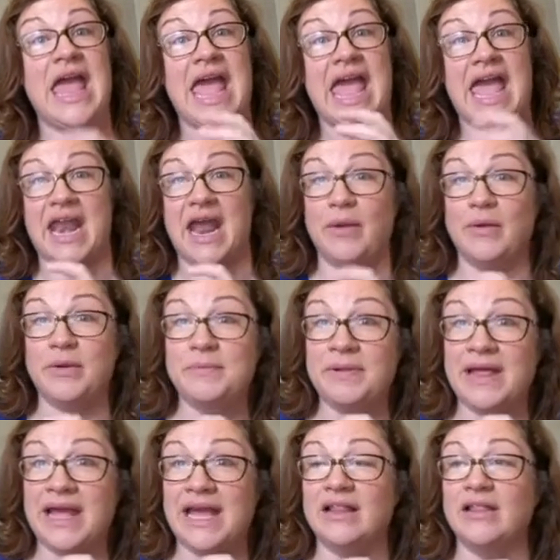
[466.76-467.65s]
And I would
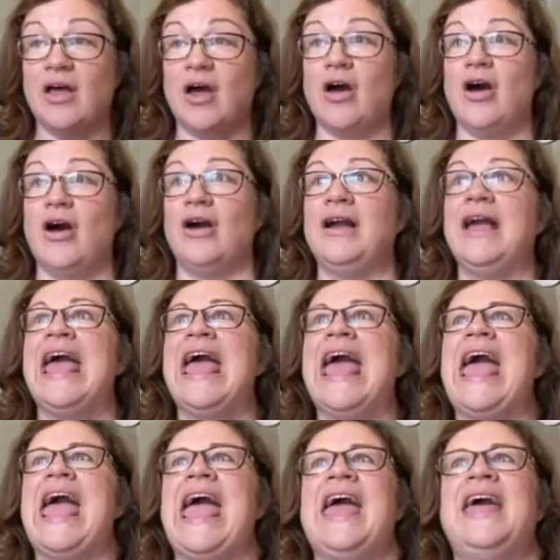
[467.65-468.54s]
play along.
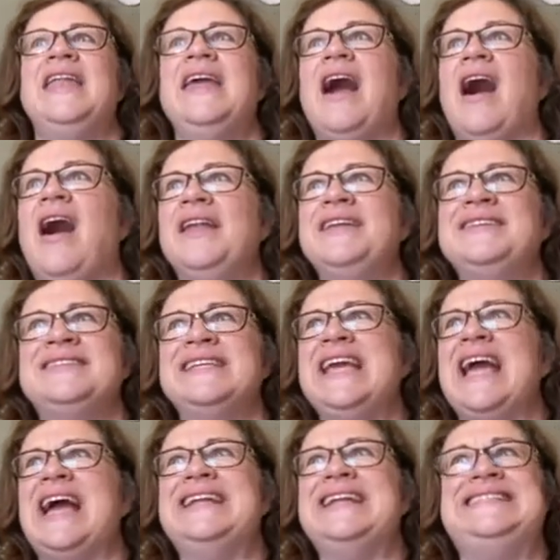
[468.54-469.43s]
And honestly,
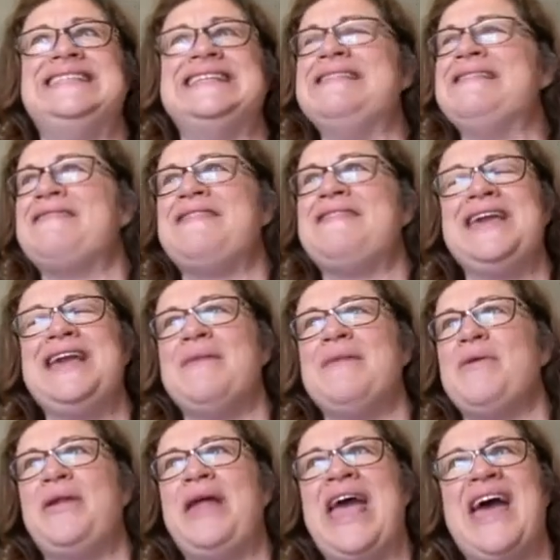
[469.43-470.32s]
I didn't think
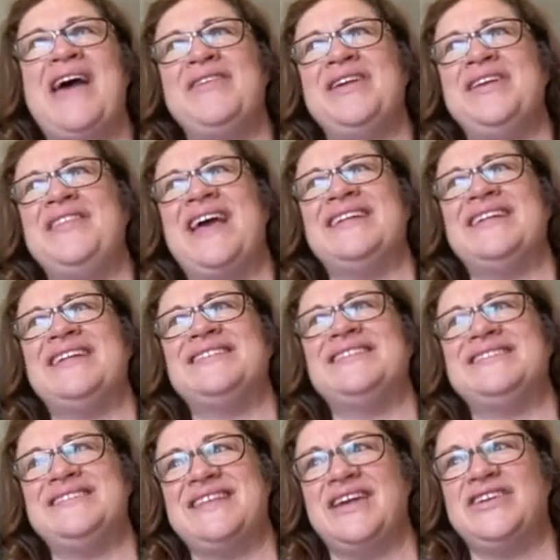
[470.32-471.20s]
about having that
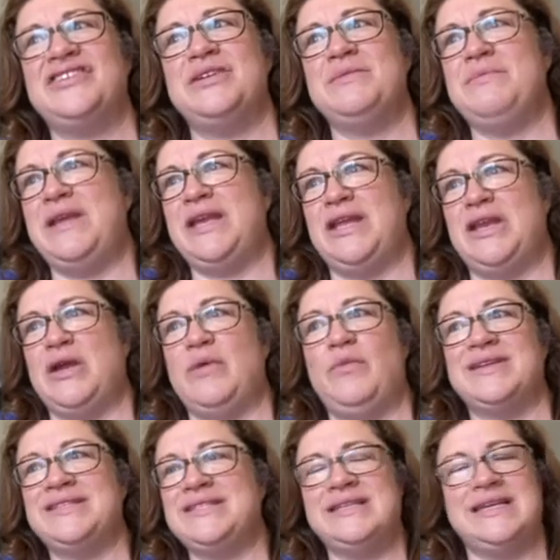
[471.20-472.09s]
section it
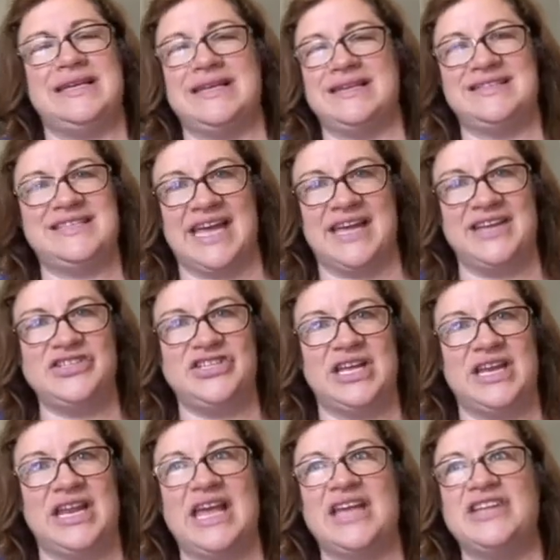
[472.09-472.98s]
wasn't an
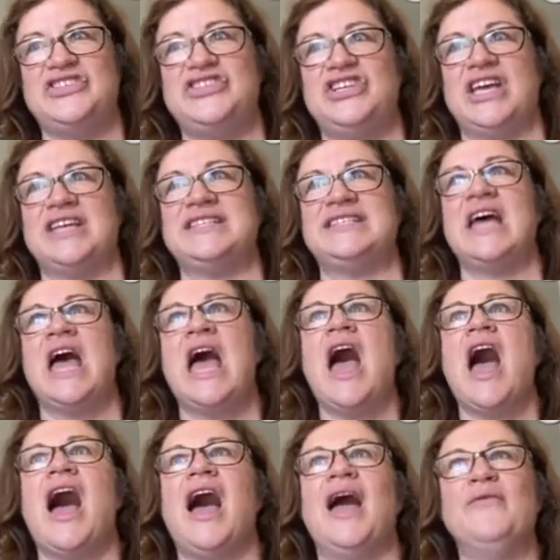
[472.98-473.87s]
intention. It's just,
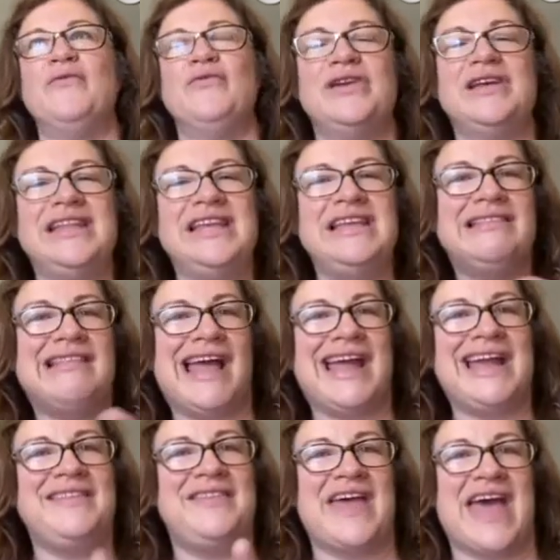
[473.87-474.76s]
I really
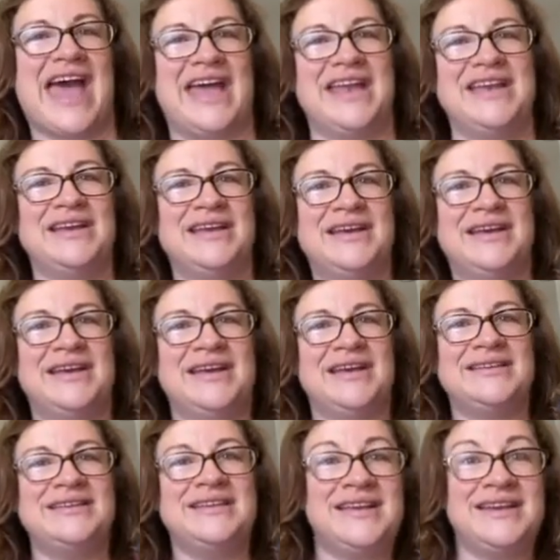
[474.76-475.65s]
liked that
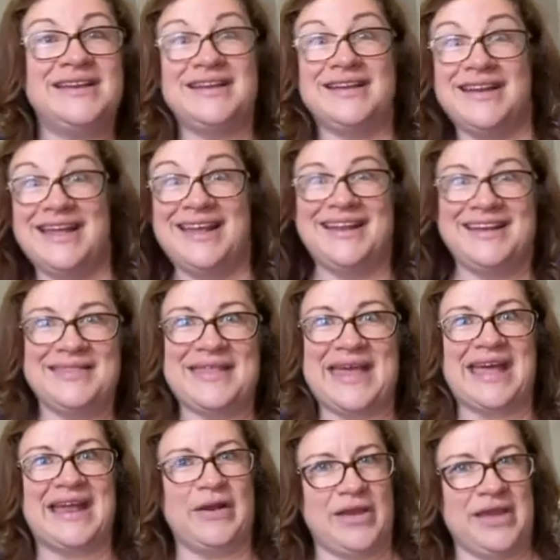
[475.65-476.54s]

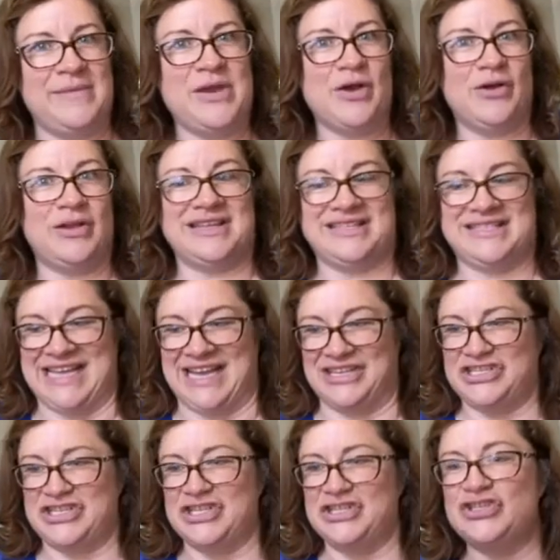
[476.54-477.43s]
hemiola
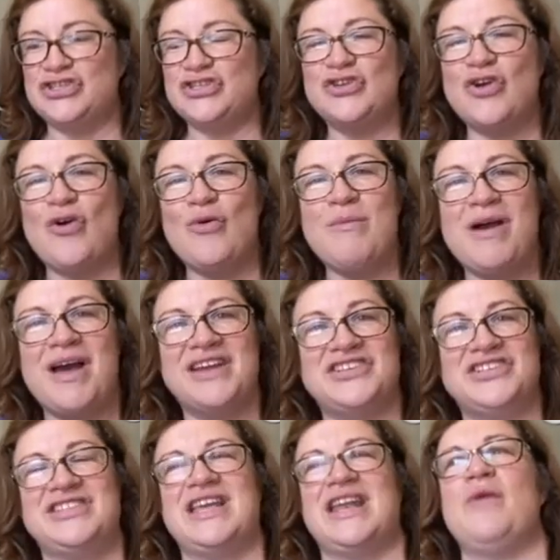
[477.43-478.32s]
so
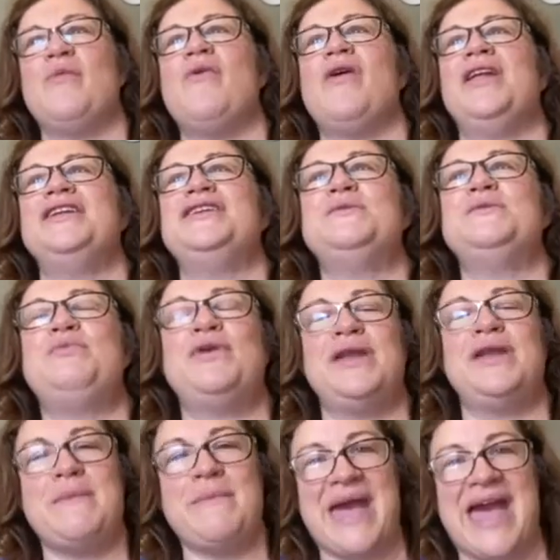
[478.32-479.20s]
much that I wanted to
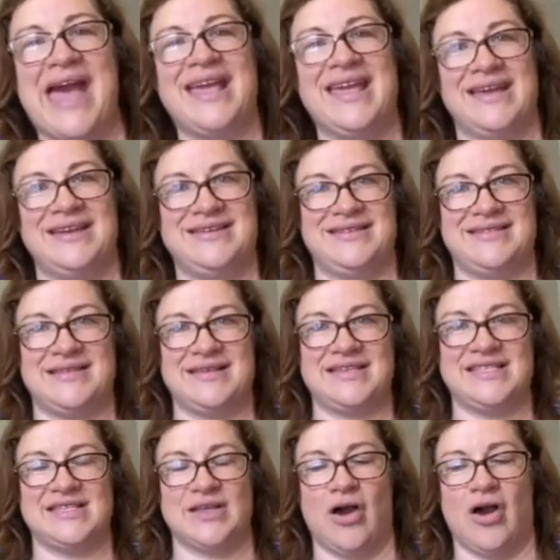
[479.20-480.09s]
put it back into the
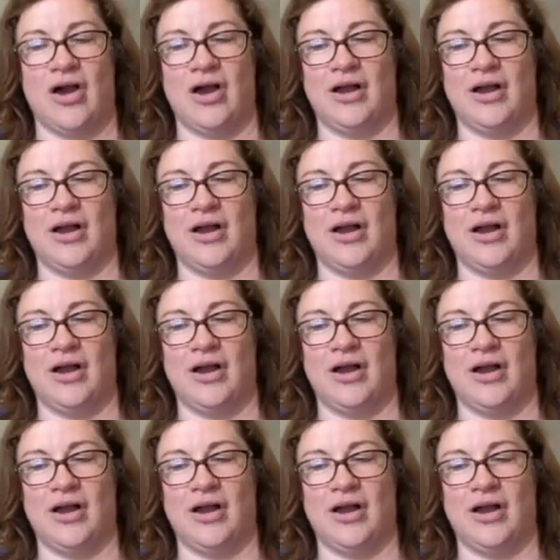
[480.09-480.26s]
song.